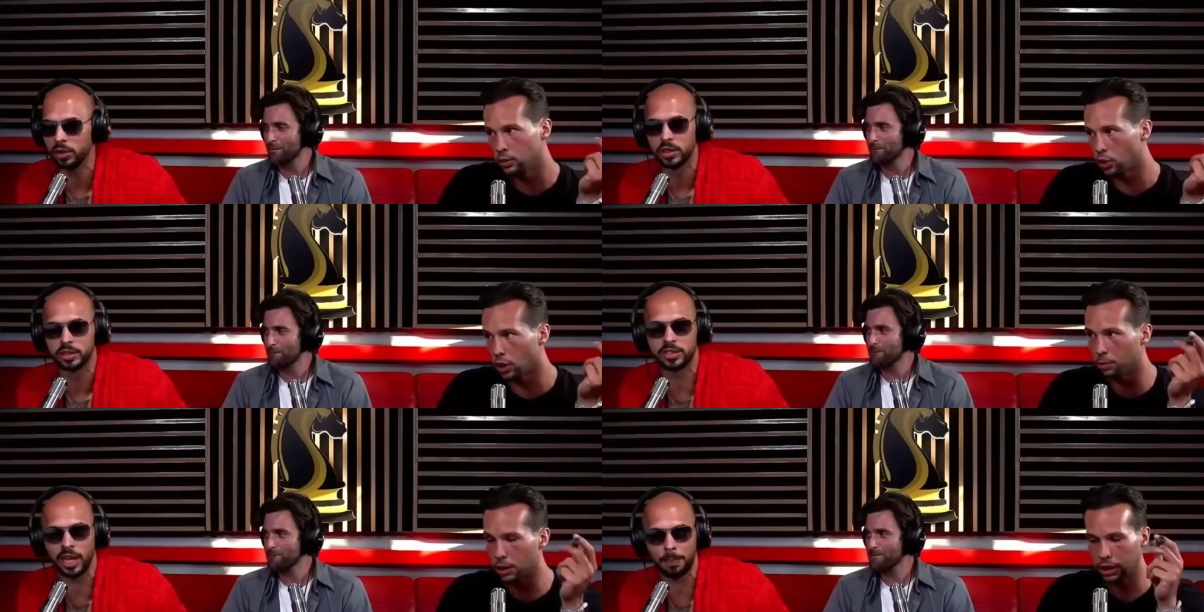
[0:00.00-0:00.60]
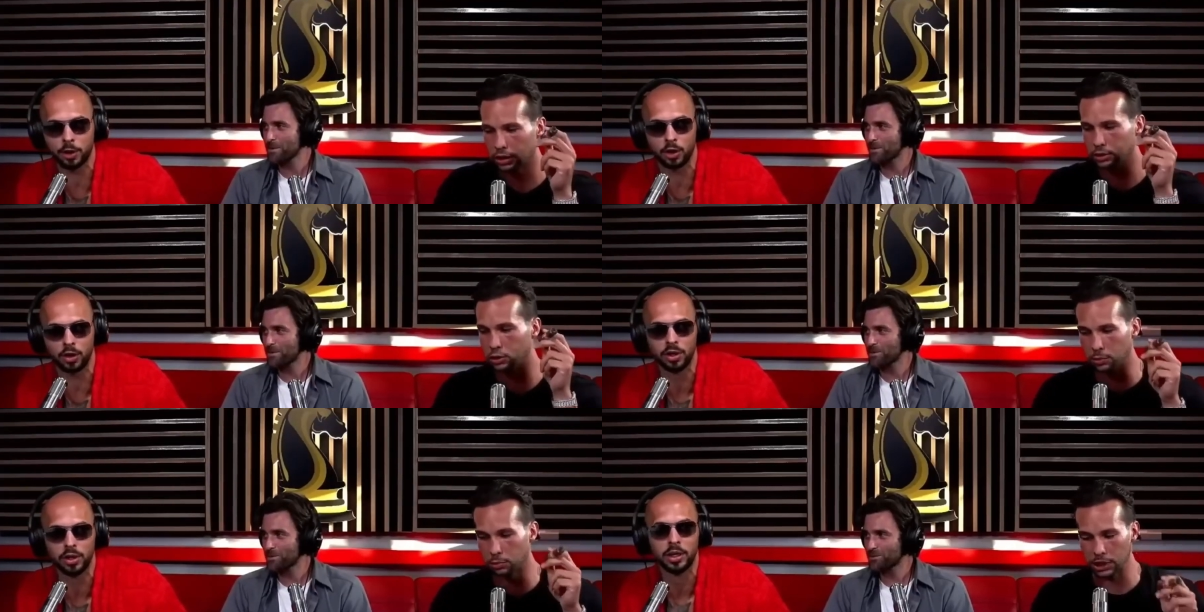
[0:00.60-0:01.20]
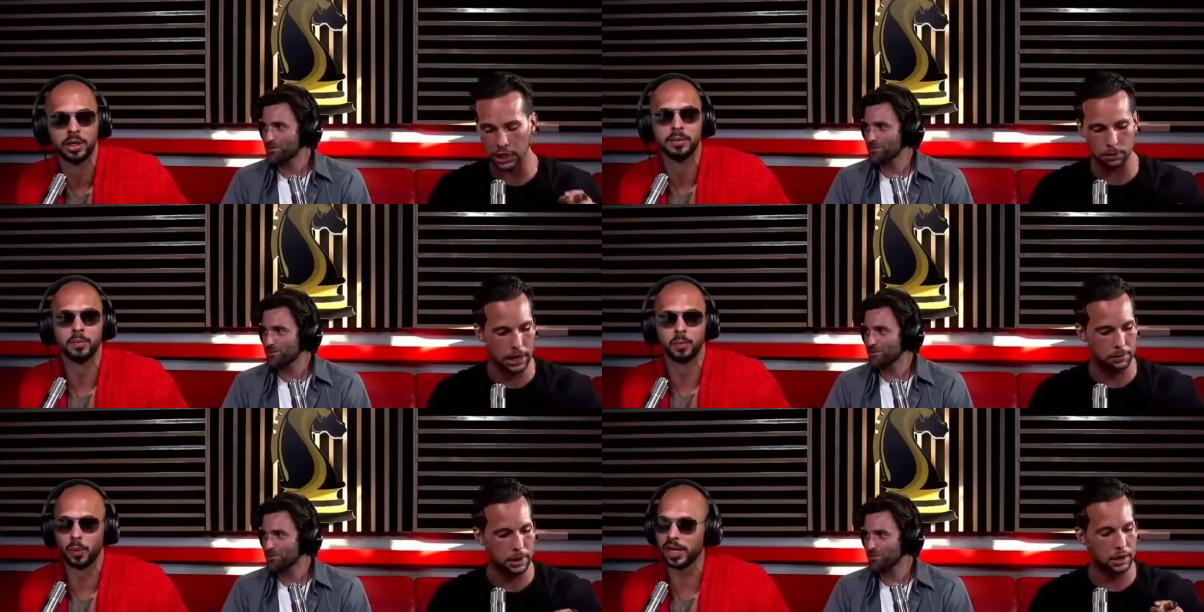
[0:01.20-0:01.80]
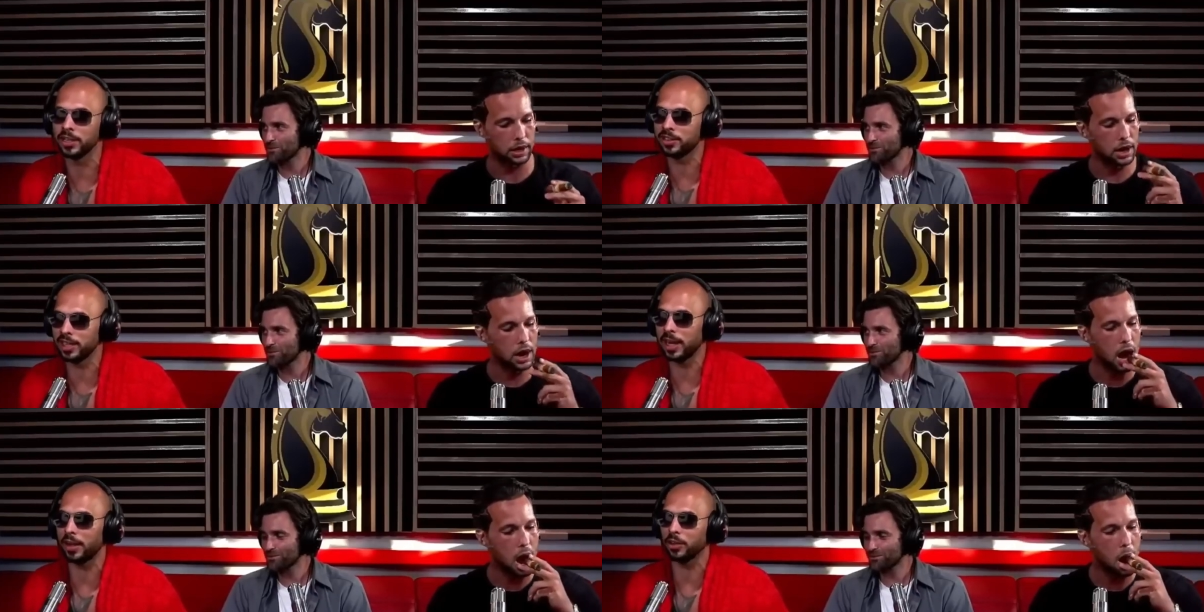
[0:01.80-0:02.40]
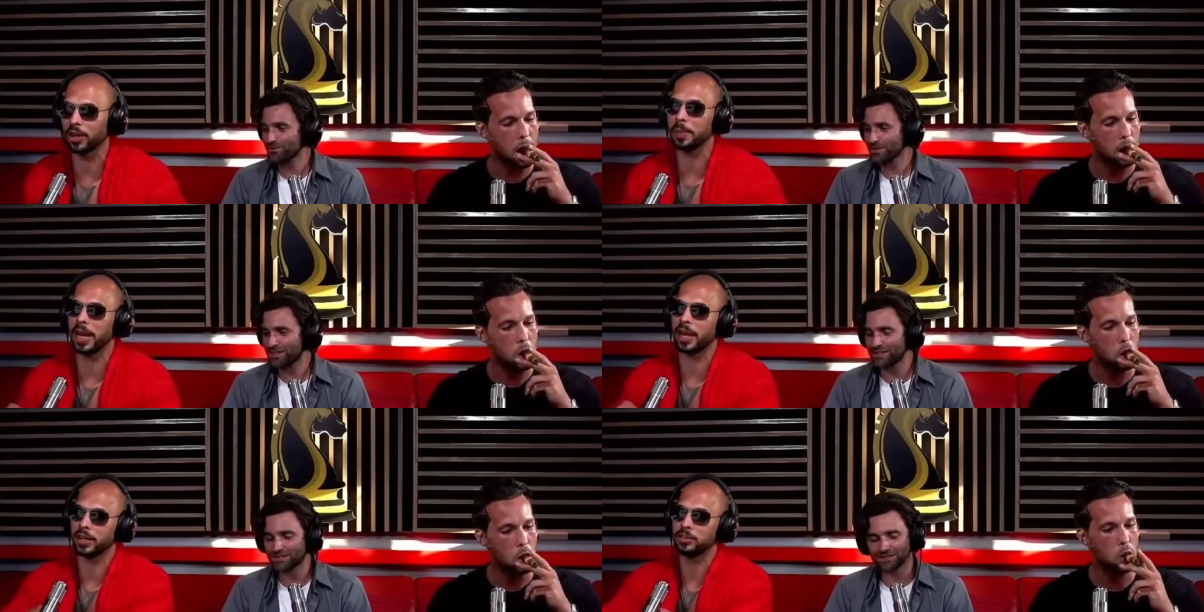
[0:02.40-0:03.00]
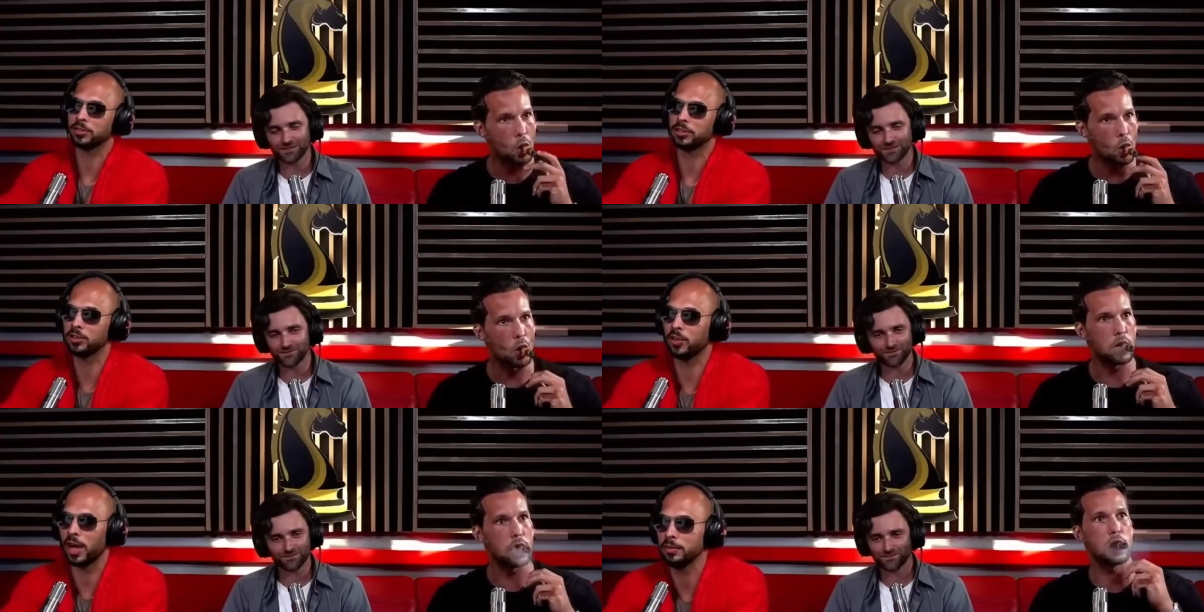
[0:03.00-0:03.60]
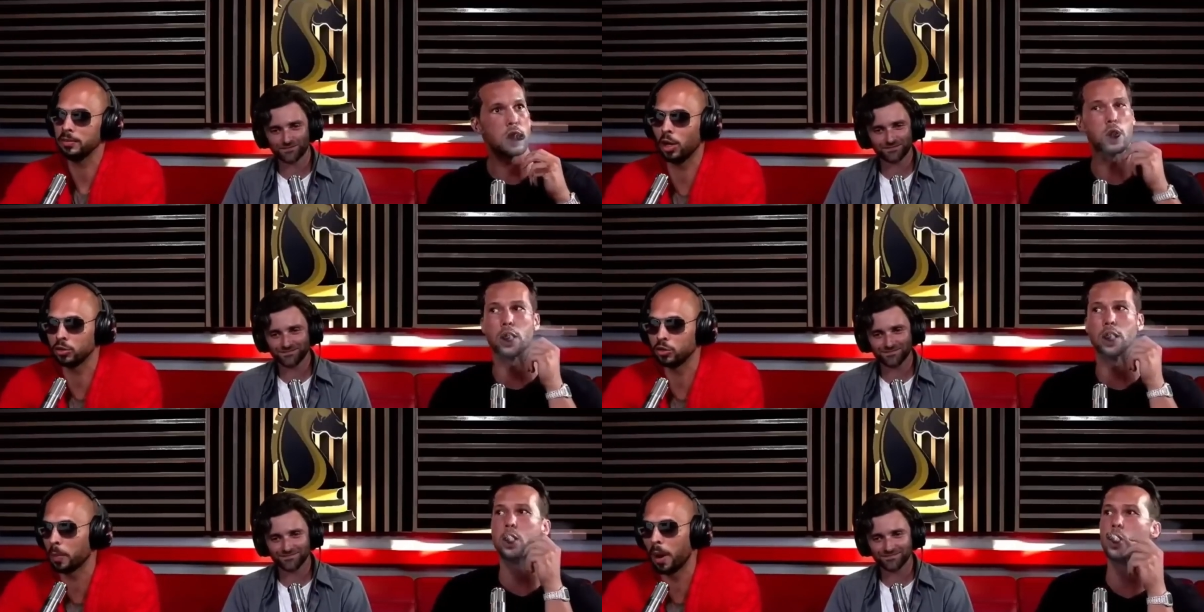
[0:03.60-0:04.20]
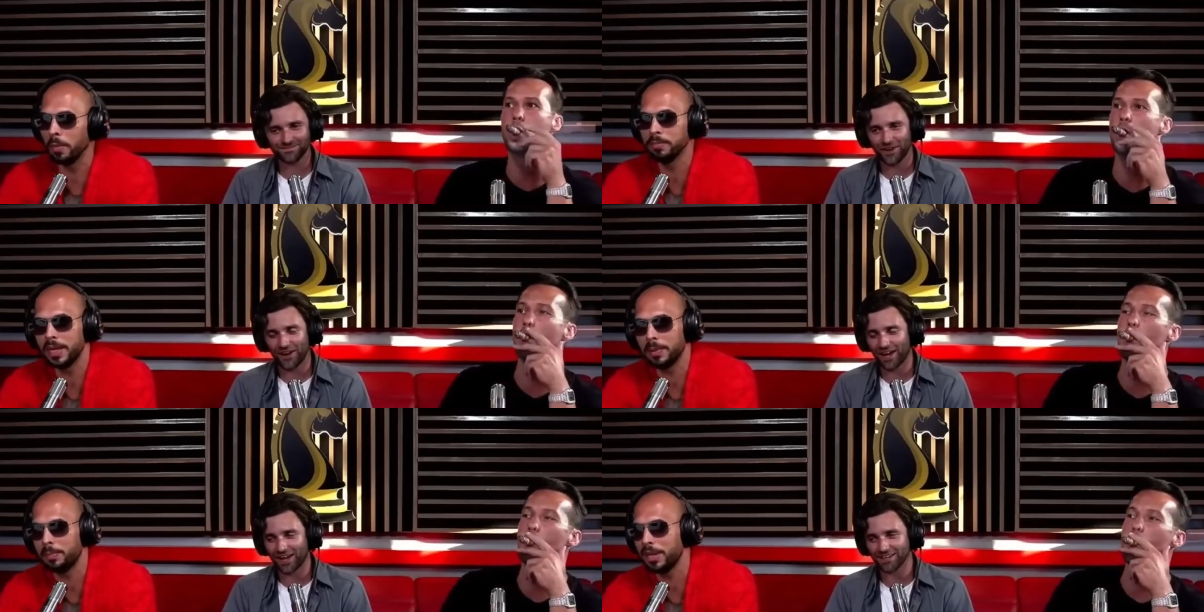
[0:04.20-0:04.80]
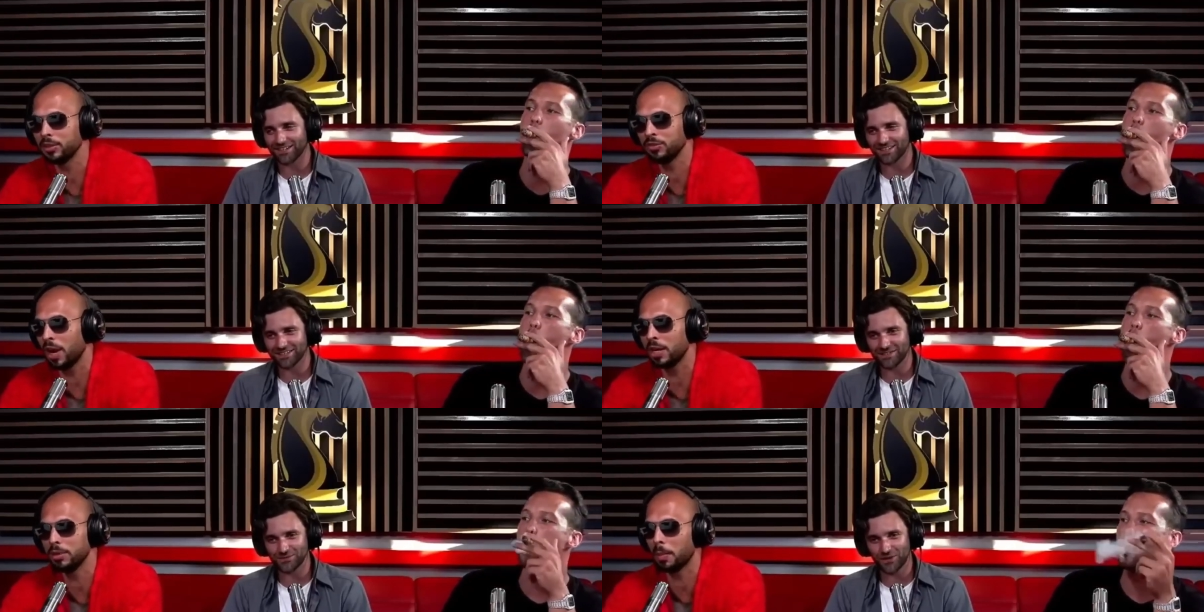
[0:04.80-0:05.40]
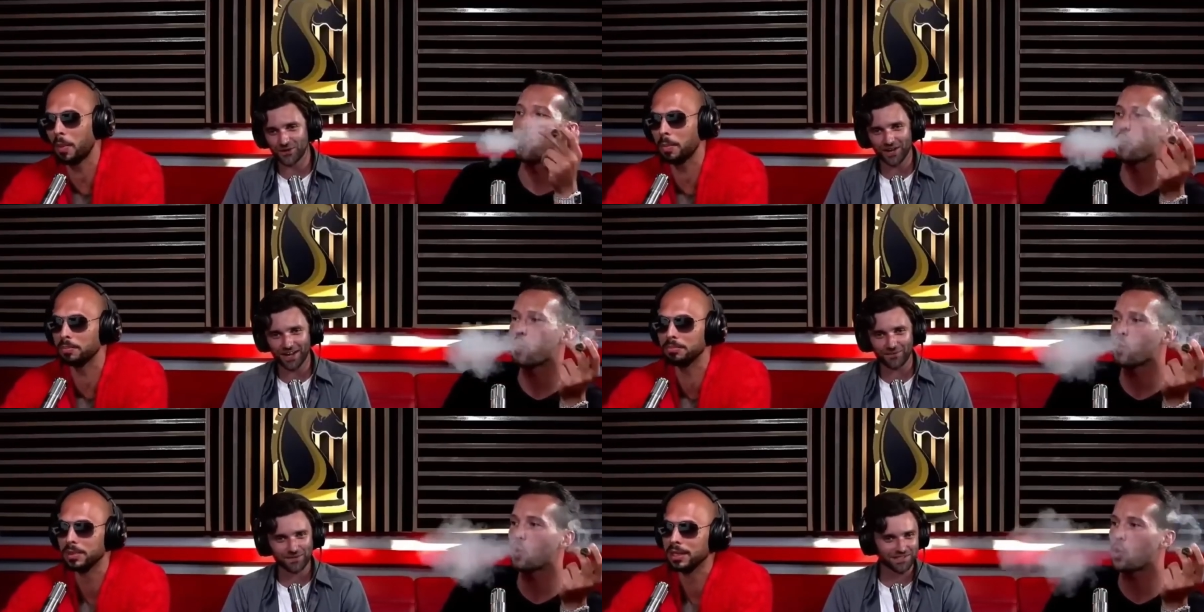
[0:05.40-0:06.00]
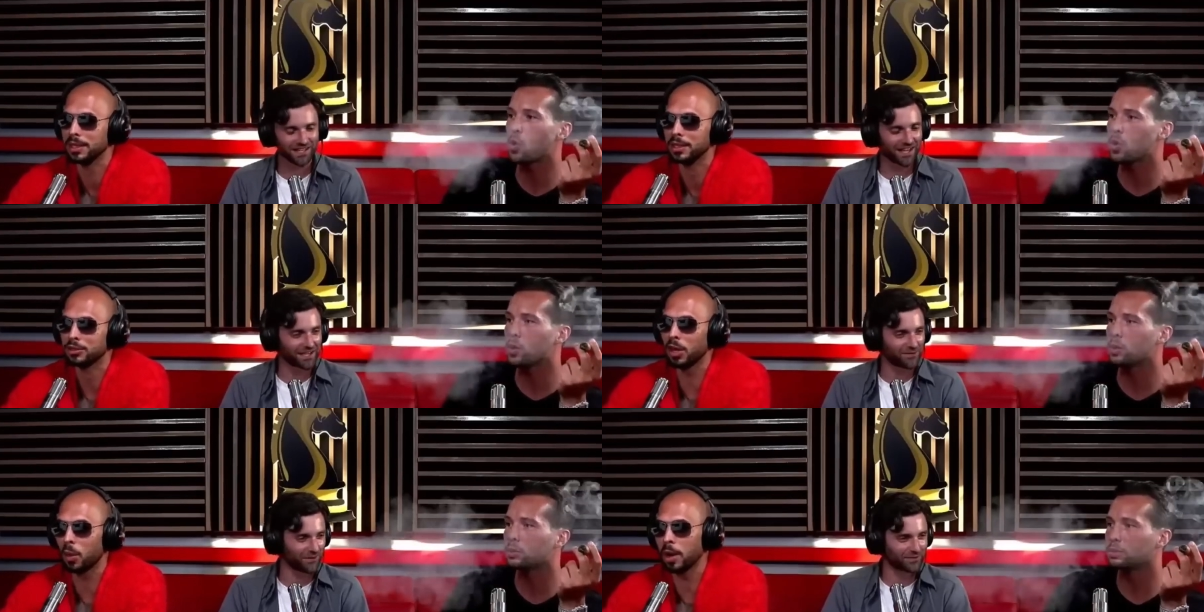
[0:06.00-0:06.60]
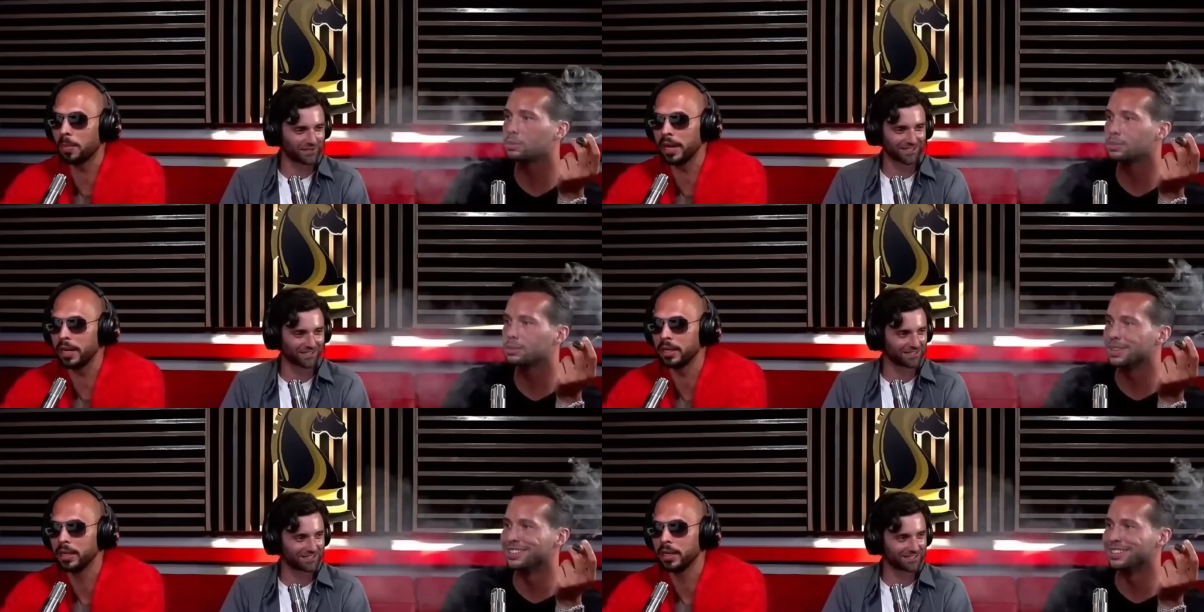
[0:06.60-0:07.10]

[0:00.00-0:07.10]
Speaker 1: Trying to bring typical. Down, trying to bring down the black. Man. We can see how they're coming at us. Mm. It's fine. Horrible. No, it's no problem. No, Hit I, piece. It's fine. No problem. I haven't said anything. Don't worry about it.